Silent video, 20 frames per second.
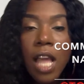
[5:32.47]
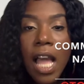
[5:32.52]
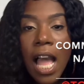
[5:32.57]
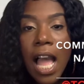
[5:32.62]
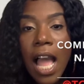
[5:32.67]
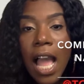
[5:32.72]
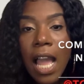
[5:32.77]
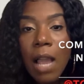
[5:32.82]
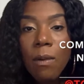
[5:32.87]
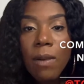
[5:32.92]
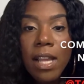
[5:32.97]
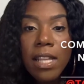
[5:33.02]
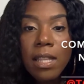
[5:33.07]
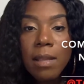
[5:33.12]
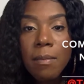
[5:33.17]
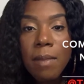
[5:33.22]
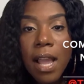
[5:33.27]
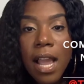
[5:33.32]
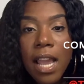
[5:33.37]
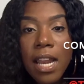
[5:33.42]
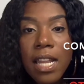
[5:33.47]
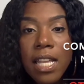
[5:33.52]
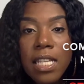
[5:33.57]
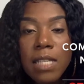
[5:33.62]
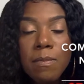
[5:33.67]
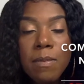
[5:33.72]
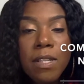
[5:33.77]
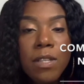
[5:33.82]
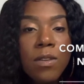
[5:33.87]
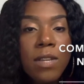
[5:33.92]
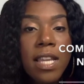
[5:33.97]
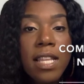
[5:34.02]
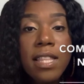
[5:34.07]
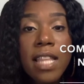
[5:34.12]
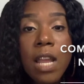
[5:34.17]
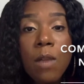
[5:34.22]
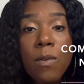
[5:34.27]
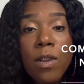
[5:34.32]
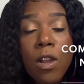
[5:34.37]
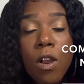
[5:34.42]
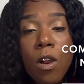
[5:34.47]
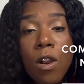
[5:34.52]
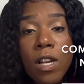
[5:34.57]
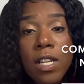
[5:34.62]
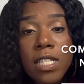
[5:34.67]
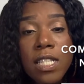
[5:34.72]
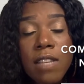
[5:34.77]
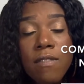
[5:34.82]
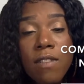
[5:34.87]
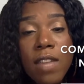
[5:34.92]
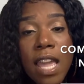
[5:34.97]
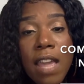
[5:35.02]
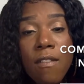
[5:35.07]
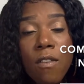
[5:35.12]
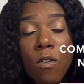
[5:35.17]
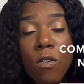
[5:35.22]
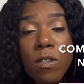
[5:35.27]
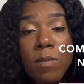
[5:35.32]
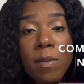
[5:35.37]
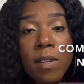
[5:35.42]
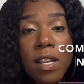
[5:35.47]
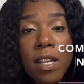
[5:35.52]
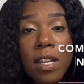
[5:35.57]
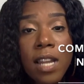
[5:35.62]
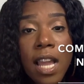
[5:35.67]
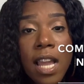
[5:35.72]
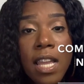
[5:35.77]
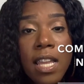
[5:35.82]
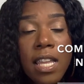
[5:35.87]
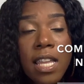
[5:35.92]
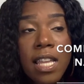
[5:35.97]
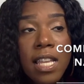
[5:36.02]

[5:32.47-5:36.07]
hi, I would like to buy this, but you get that regardless if you have a host pick or not,